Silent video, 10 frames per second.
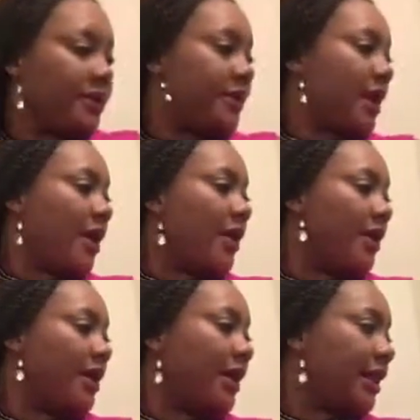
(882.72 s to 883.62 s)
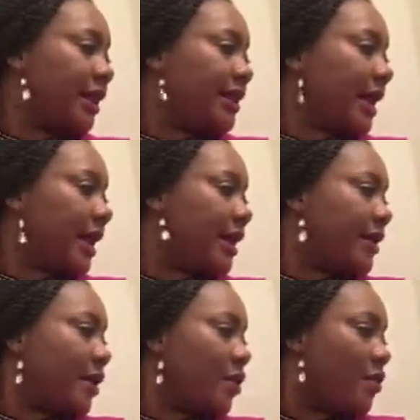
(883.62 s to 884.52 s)
So I think that's the
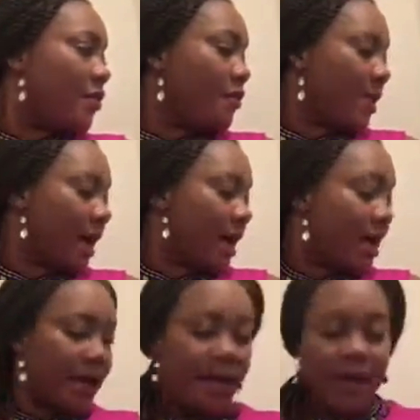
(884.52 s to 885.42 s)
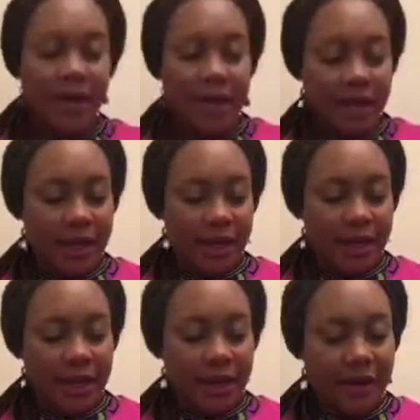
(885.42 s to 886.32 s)
end of my
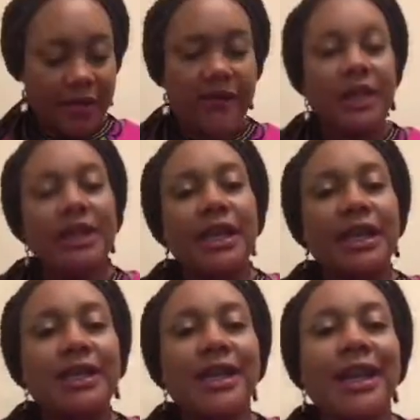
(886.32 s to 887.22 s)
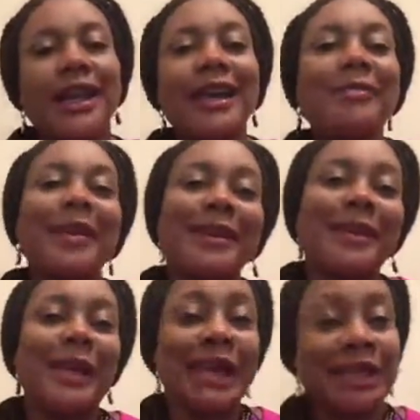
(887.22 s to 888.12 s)
vintage handbag
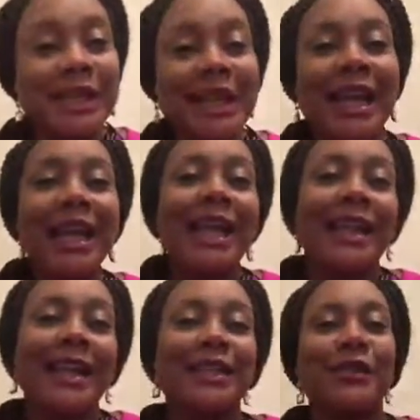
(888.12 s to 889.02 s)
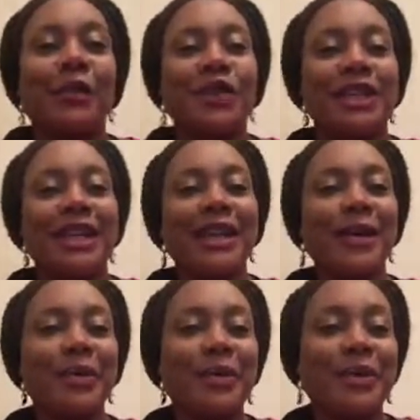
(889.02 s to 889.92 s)
collection. Thanks for watching.
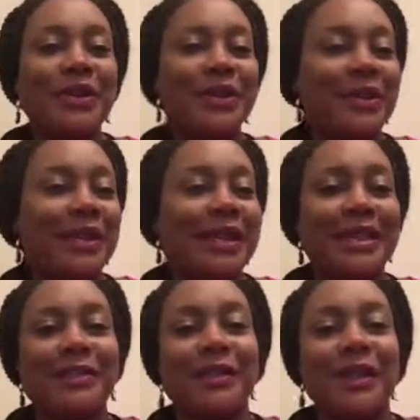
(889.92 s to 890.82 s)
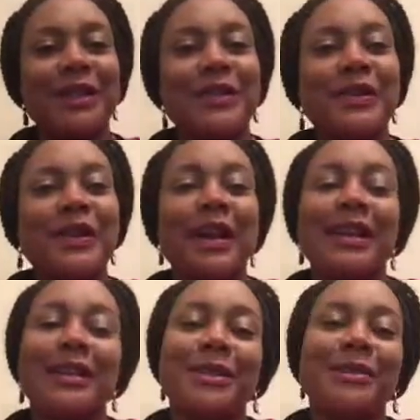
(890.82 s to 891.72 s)
Hope you enjoyed this video,
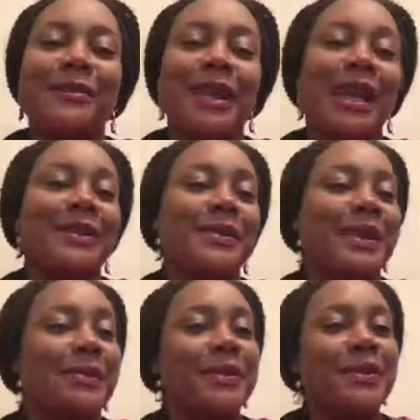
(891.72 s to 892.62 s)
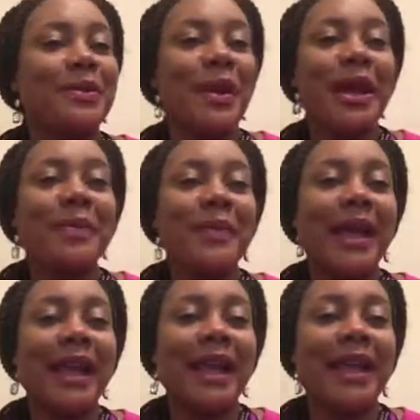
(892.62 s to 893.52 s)
and don't forget to subscribe
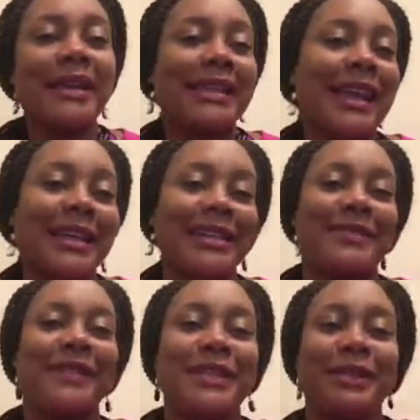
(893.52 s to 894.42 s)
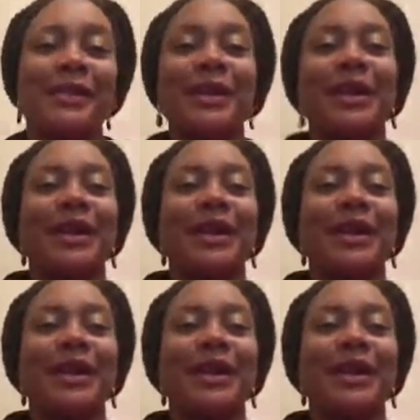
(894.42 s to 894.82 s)
and like this video.